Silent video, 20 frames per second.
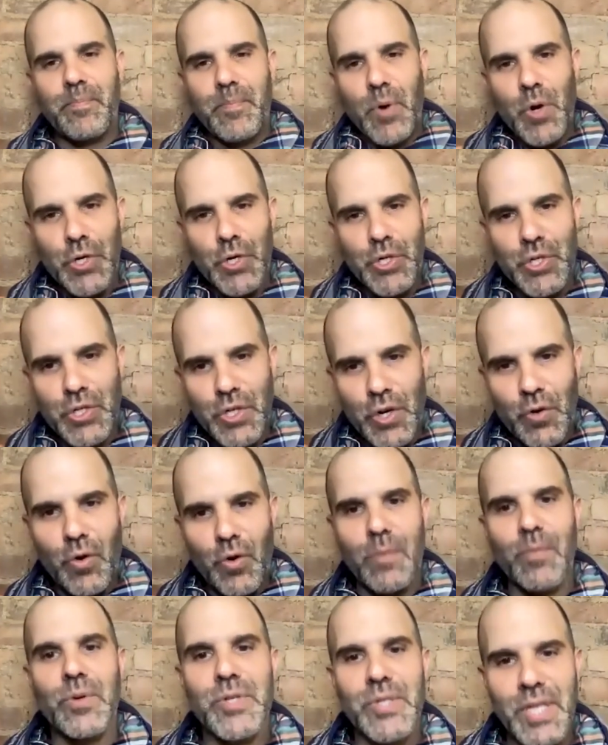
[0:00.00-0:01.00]
push to
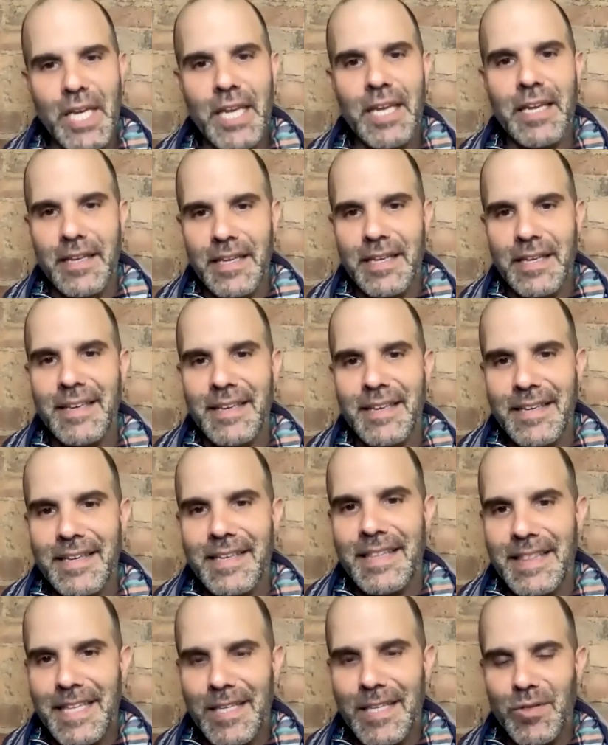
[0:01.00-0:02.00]
normalcy
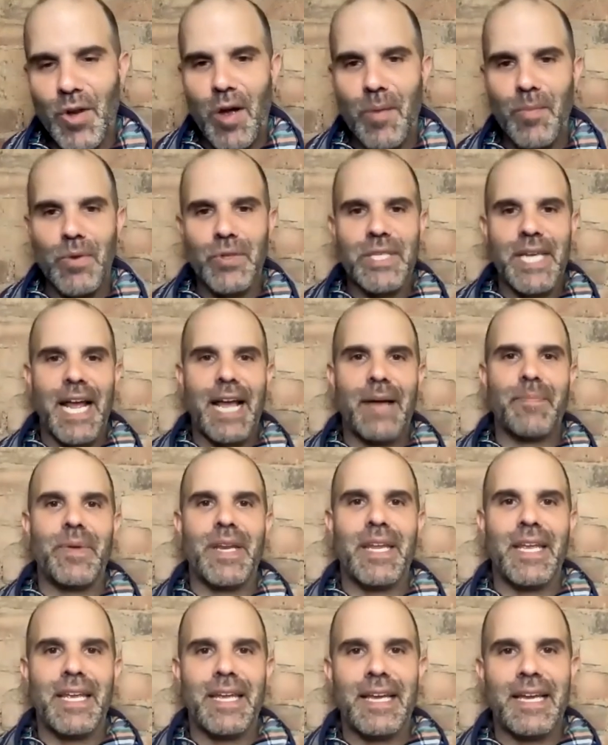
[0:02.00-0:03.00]
that's almost
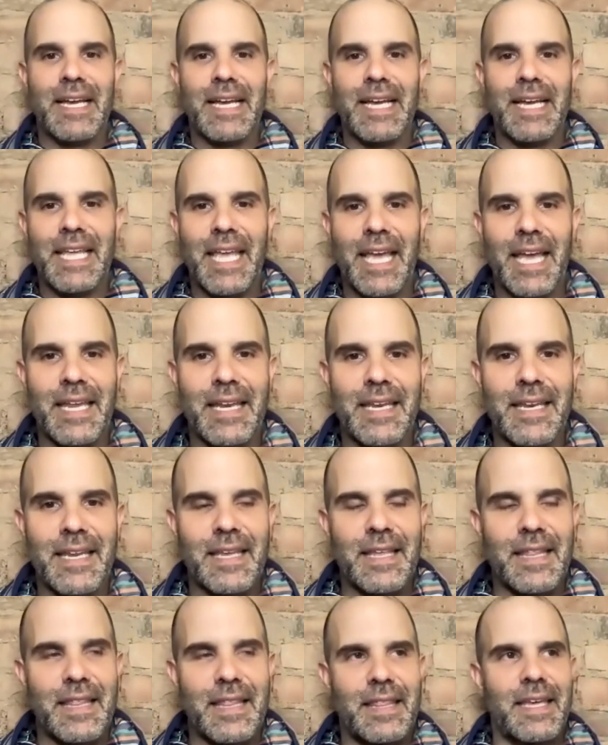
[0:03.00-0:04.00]
happening again
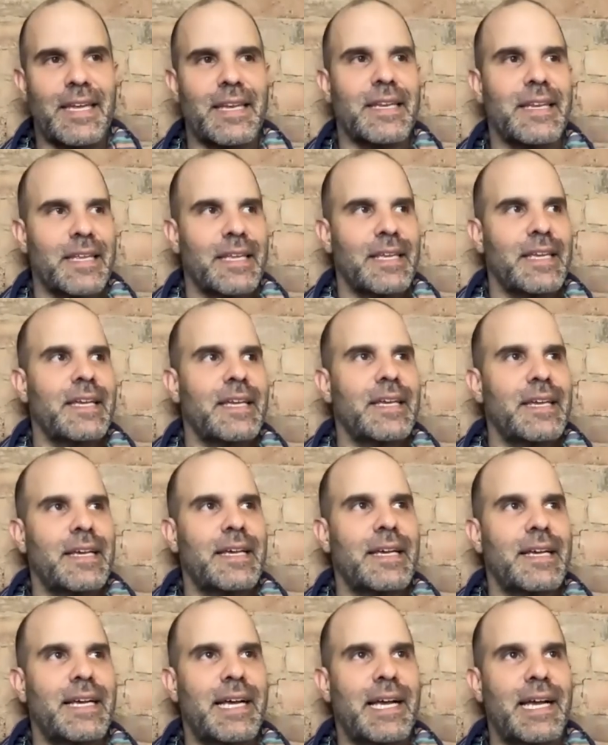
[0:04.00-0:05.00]
that
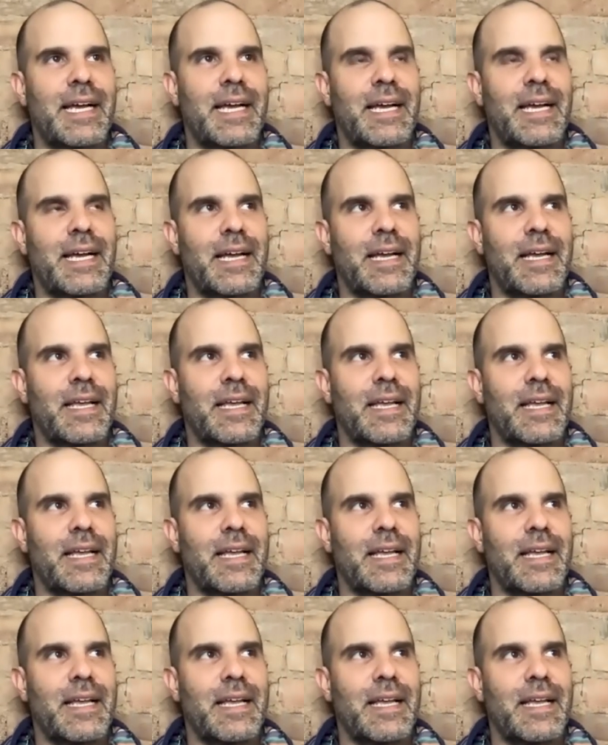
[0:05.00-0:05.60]
uh